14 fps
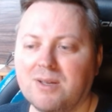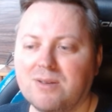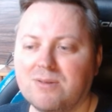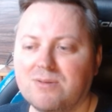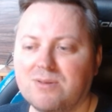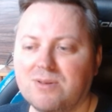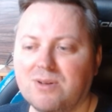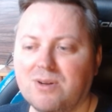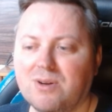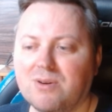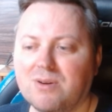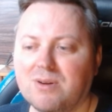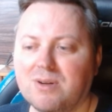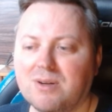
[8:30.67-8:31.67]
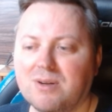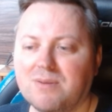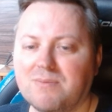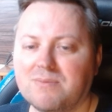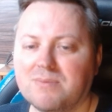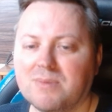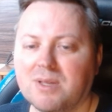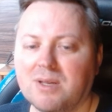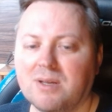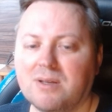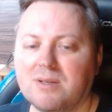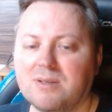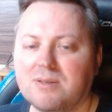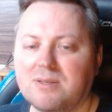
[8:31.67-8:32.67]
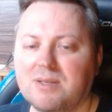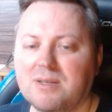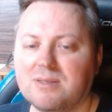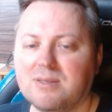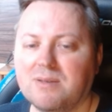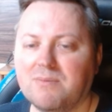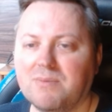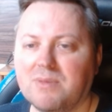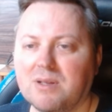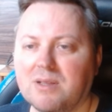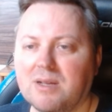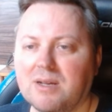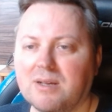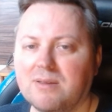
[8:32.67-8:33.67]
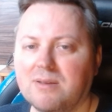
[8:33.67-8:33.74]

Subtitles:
So instead something like